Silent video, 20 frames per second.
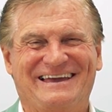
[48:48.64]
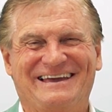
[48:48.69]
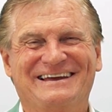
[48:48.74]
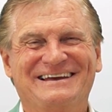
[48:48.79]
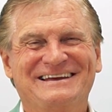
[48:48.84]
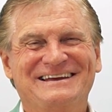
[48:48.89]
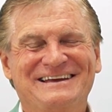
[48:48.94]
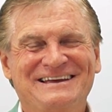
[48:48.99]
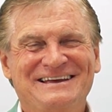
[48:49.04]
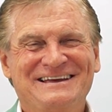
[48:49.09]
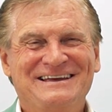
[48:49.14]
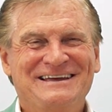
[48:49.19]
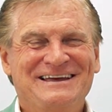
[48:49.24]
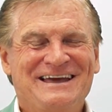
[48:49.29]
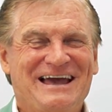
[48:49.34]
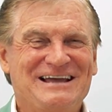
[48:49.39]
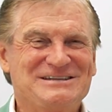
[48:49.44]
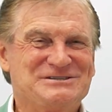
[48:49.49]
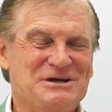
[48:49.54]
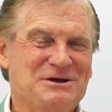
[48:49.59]
yeah.
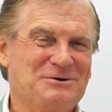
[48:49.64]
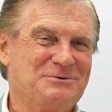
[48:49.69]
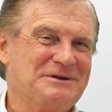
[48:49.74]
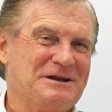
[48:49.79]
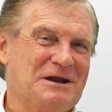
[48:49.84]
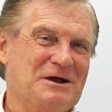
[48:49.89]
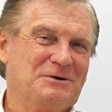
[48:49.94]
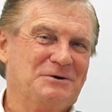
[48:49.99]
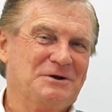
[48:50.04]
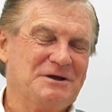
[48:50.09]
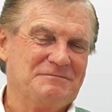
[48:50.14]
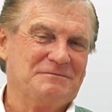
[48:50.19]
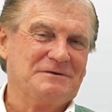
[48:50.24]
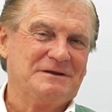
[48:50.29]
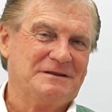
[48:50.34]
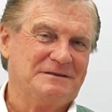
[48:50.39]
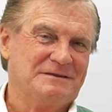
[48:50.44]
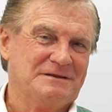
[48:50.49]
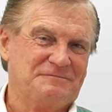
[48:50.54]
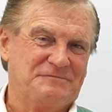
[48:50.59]
And so, you know, even
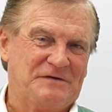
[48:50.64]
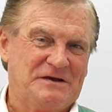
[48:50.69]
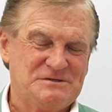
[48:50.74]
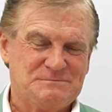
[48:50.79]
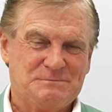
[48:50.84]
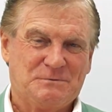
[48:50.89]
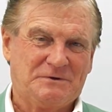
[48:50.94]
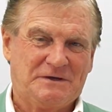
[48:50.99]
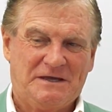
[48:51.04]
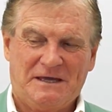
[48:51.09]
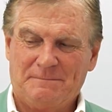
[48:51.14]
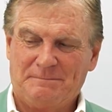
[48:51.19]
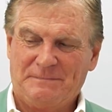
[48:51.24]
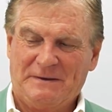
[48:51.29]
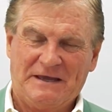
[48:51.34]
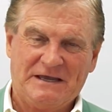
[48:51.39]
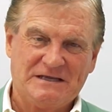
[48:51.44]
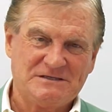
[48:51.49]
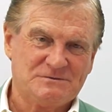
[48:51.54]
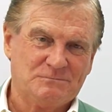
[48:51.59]
in the Facebook
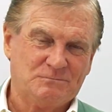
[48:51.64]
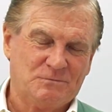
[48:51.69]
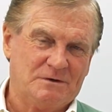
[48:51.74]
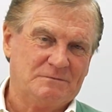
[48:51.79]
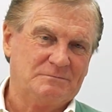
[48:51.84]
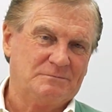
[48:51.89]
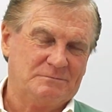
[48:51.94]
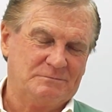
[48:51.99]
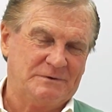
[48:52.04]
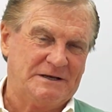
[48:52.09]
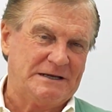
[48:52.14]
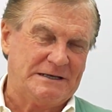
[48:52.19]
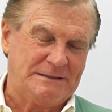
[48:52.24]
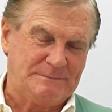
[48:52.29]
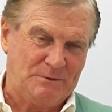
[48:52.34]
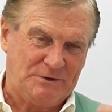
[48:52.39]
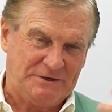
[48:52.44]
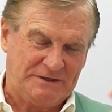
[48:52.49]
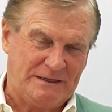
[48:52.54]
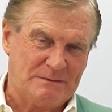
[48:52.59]
campaigns, when
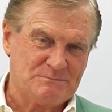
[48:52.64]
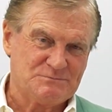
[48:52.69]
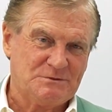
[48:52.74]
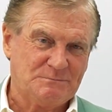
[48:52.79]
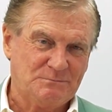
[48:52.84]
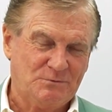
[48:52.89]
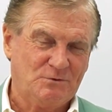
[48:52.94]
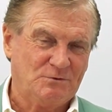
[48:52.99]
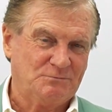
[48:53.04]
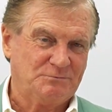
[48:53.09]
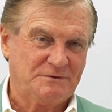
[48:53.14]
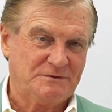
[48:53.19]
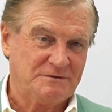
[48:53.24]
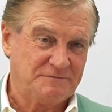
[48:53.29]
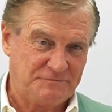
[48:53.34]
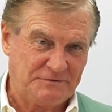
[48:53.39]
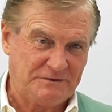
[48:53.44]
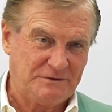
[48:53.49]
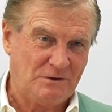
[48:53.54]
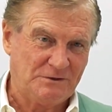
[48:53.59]
anybody comes on board with the
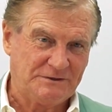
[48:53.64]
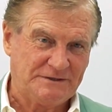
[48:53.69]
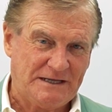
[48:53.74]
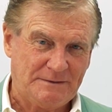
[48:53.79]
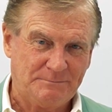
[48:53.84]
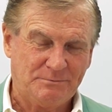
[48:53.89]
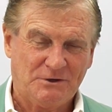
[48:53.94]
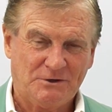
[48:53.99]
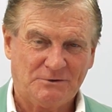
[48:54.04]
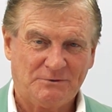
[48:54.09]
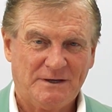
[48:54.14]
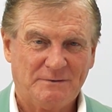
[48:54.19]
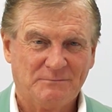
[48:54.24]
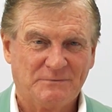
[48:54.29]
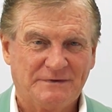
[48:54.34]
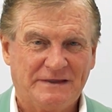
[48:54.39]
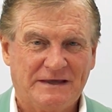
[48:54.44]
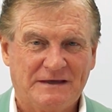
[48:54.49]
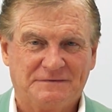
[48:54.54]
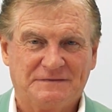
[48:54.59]
free holiday program
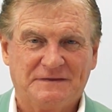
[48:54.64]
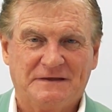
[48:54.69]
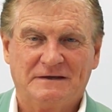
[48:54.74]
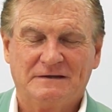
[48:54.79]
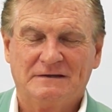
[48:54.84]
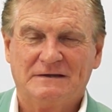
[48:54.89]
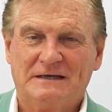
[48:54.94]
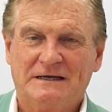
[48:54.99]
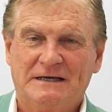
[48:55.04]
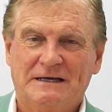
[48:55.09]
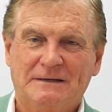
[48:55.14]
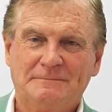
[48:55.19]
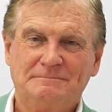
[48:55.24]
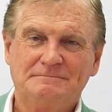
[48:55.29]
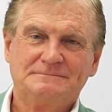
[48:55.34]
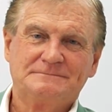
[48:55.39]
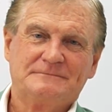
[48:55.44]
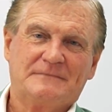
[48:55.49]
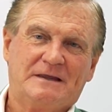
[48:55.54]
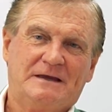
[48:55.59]
with our thing,
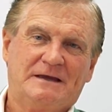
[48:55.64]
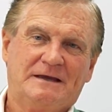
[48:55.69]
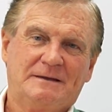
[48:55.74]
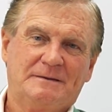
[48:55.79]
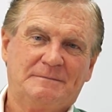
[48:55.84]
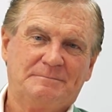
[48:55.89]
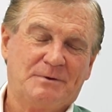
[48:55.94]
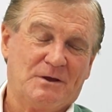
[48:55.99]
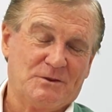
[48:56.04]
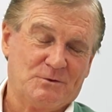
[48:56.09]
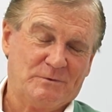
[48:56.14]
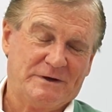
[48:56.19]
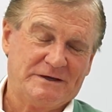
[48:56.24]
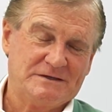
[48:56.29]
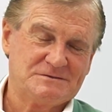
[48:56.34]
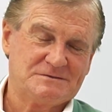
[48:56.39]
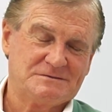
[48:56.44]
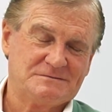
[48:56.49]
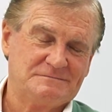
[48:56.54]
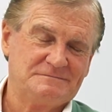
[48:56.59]
um, uh, and by the way,
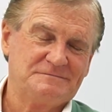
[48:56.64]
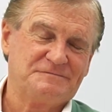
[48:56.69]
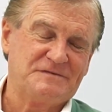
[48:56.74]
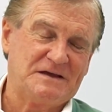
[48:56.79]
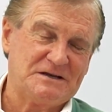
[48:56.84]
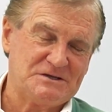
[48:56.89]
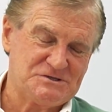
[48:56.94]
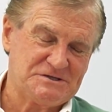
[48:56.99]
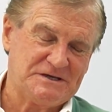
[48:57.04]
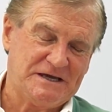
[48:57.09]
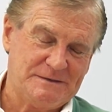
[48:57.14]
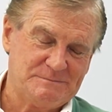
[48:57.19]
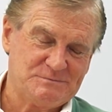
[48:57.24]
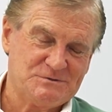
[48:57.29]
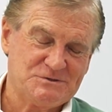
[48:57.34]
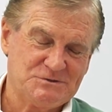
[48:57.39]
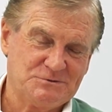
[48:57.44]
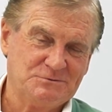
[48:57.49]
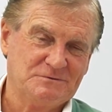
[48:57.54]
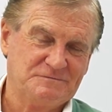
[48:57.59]
it's Fun Escapes,
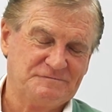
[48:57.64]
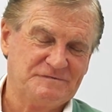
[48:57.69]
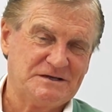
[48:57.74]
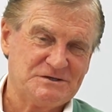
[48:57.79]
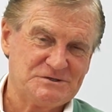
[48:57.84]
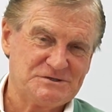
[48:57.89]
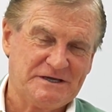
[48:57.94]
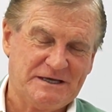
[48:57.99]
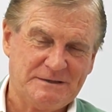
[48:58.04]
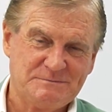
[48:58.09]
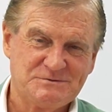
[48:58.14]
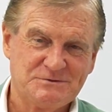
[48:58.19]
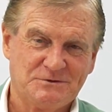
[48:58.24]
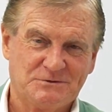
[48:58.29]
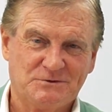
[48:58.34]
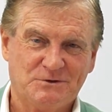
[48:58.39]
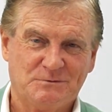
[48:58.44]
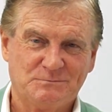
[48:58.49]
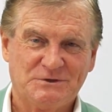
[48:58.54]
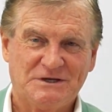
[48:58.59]
it's called
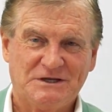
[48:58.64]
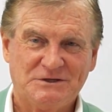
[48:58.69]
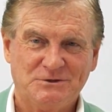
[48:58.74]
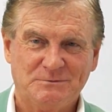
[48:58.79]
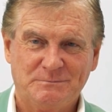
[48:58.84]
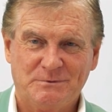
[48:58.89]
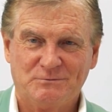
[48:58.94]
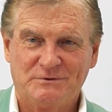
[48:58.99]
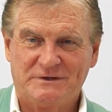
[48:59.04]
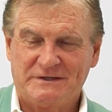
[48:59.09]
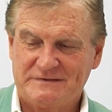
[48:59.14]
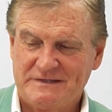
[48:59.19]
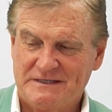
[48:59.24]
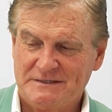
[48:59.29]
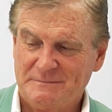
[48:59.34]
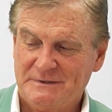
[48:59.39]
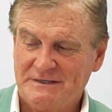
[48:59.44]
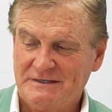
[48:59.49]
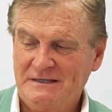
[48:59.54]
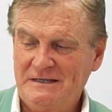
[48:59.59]
funescapes.com.au, you'll get
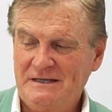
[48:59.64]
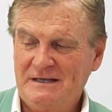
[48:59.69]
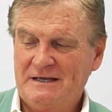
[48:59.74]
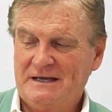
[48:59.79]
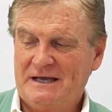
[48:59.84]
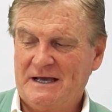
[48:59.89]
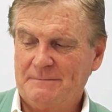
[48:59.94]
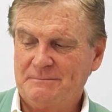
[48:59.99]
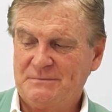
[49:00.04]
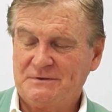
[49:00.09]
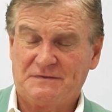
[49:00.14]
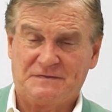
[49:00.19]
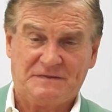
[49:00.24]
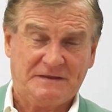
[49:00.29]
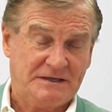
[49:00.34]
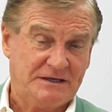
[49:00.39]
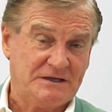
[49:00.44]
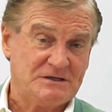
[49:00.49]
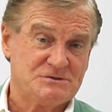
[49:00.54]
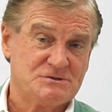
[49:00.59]
that. Um, but the
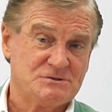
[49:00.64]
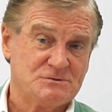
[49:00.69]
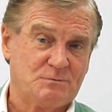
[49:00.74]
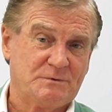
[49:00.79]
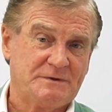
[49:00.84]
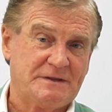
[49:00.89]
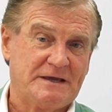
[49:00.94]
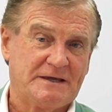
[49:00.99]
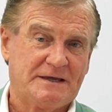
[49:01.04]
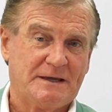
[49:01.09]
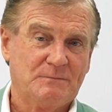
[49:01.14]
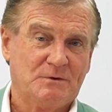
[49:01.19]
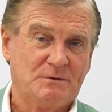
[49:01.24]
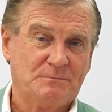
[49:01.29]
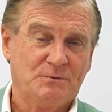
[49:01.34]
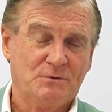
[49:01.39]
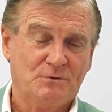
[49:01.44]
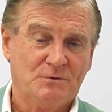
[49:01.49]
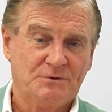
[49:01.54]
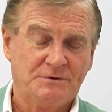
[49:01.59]
thing is, is when they come
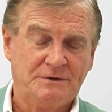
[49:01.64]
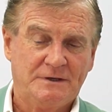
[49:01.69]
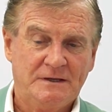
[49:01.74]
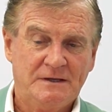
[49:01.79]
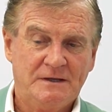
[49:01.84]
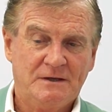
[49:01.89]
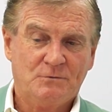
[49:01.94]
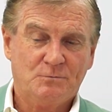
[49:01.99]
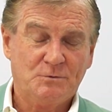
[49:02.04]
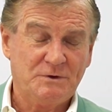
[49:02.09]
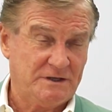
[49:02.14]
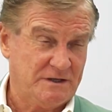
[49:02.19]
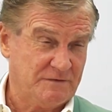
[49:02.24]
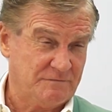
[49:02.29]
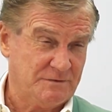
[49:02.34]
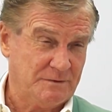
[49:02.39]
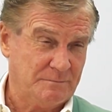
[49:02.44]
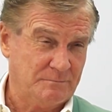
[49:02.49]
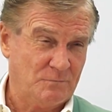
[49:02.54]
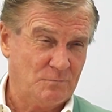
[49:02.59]
on board, we give
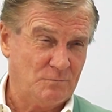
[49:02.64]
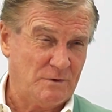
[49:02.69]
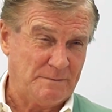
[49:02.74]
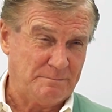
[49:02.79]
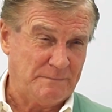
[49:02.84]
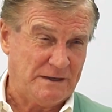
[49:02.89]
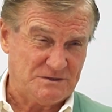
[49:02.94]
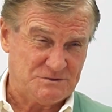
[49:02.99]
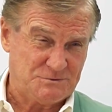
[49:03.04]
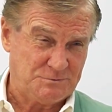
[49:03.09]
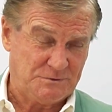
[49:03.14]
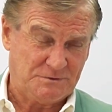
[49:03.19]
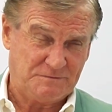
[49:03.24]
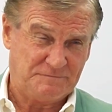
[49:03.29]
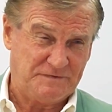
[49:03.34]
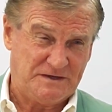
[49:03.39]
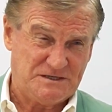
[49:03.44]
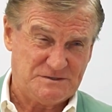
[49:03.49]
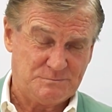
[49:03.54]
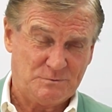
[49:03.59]
them one month's worth of
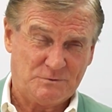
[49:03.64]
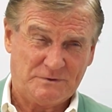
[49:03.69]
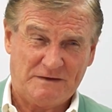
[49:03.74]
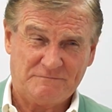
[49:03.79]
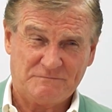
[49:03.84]
Facebook